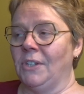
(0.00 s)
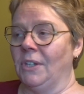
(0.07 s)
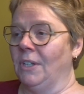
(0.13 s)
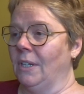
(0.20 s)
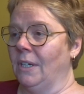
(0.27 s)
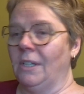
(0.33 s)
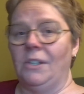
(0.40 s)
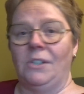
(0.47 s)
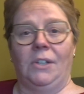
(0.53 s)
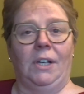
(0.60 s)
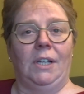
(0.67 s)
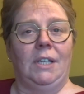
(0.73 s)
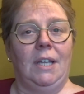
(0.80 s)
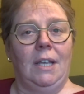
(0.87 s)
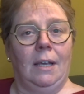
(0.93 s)
a nice
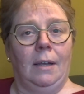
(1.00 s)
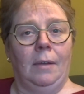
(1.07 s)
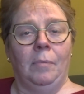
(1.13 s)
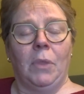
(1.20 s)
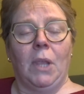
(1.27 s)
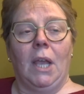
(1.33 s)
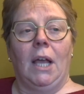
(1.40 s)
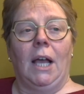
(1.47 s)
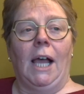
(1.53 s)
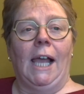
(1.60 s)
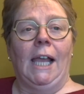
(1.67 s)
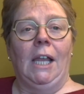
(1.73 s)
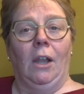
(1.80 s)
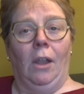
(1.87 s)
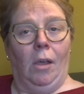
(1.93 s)
idea.
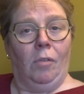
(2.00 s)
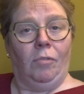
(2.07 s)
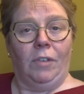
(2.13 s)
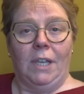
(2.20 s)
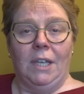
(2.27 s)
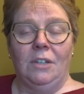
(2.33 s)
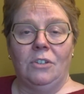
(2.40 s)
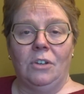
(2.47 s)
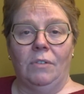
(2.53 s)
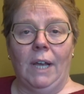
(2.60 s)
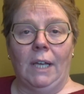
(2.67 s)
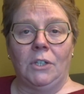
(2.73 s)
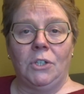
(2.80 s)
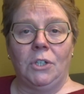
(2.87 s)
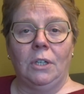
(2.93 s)
I love
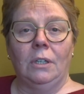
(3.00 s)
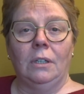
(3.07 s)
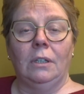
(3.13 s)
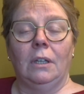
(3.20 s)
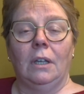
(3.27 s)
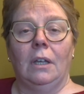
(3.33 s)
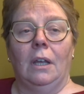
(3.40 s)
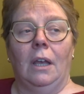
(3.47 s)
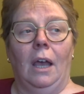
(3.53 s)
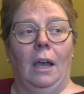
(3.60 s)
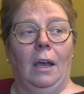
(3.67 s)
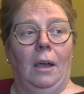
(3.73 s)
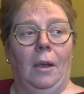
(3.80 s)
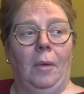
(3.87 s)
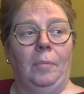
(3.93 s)
interaction.
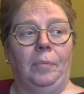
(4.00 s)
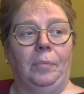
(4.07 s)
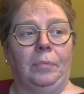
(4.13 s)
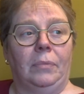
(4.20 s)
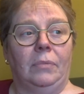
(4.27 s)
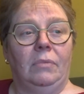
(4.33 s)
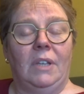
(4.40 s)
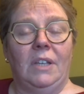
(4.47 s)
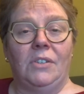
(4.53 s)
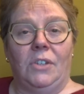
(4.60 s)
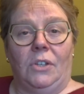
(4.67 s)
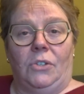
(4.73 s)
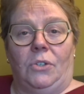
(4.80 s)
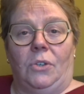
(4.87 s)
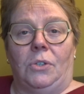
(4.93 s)
This
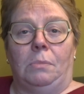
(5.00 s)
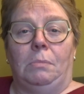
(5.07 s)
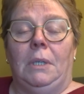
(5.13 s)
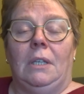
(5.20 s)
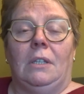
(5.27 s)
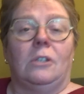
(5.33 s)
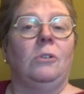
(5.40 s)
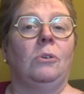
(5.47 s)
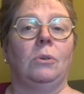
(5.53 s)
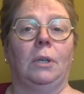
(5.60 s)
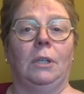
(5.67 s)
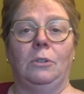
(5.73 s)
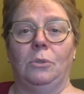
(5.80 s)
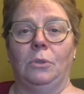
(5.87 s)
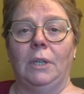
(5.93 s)
is just me
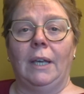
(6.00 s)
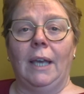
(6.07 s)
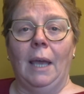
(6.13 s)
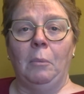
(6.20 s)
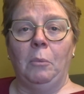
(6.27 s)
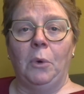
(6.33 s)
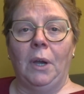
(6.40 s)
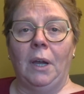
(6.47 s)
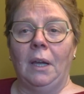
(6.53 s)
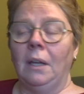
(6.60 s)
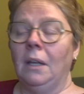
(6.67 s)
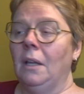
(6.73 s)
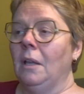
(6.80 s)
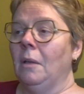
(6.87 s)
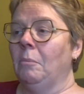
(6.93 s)
talking to the camera,
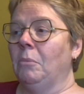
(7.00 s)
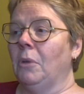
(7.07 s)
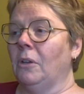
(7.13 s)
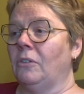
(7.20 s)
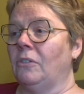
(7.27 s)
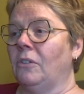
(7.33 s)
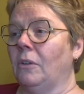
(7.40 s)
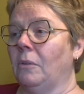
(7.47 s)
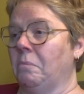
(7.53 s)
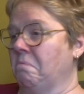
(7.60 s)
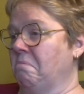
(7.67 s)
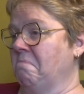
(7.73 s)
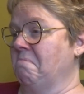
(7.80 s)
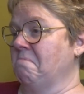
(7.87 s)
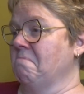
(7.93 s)
but
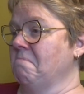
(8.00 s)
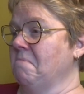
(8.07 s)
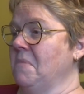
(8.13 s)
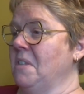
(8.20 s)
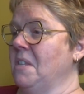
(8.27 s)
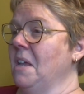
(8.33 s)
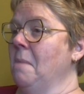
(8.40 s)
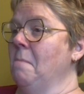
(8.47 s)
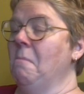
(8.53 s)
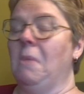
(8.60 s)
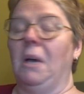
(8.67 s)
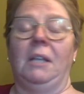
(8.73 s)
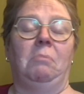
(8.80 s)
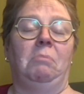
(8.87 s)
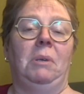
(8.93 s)
there
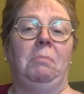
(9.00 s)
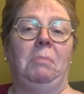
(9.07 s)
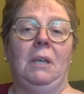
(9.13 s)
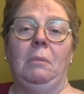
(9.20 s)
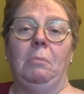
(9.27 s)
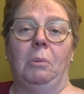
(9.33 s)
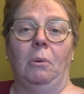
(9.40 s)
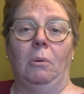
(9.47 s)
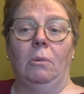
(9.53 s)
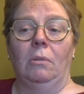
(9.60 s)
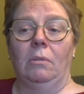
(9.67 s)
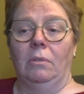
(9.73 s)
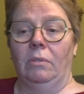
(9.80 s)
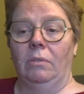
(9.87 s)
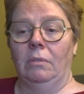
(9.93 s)
might be
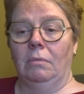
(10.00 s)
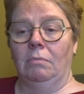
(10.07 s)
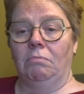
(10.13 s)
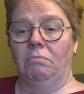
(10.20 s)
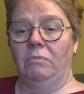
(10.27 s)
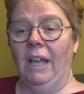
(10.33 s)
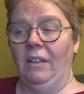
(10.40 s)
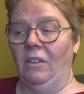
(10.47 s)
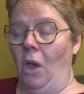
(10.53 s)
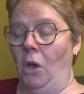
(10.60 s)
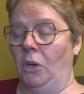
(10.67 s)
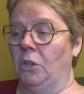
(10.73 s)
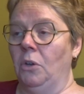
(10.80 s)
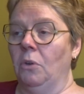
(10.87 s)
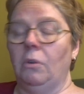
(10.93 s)
people that are
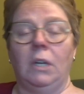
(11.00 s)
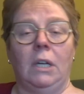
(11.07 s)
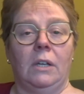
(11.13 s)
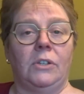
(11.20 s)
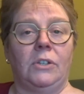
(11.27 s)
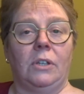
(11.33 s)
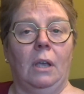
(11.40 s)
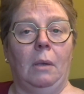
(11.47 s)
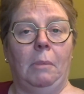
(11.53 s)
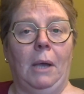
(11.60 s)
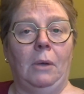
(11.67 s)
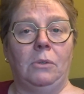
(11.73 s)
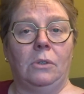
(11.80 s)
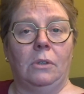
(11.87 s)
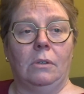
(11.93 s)
curious
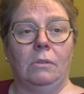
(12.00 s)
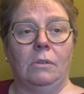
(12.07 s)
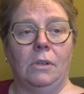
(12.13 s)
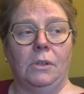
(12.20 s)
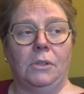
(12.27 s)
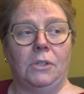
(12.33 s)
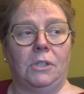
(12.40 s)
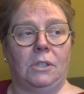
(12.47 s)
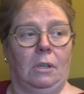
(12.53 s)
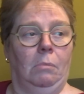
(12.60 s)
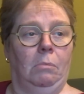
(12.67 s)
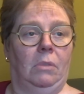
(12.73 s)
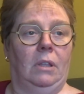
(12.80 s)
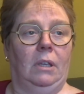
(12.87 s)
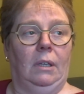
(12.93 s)
about
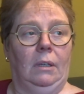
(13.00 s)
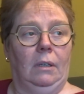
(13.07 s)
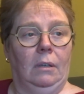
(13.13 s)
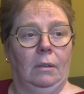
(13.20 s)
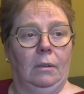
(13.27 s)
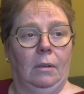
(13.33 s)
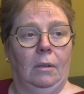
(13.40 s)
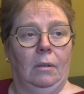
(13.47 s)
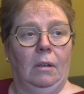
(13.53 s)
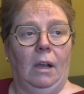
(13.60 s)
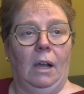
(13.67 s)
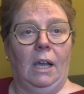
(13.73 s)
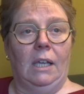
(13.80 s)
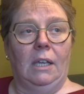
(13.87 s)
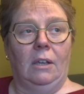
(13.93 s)
something.
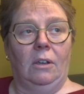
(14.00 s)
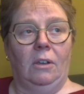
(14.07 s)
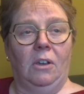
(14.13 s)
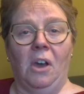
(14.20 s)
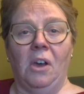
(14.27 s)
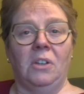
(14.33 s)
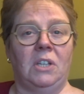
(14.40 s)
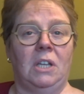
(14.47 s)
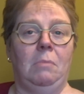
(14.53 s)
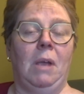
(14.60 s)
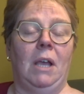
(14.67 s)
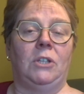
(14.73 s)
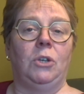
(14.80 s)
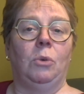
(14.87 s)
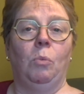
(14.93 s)
I can't
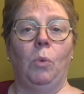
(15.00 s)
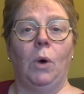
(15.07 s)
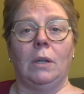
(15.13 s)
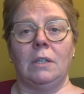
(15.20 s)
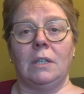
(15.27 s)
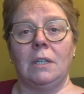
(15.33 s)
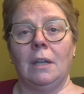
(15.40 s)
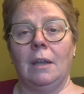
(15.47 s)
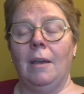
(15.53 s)
imagine what,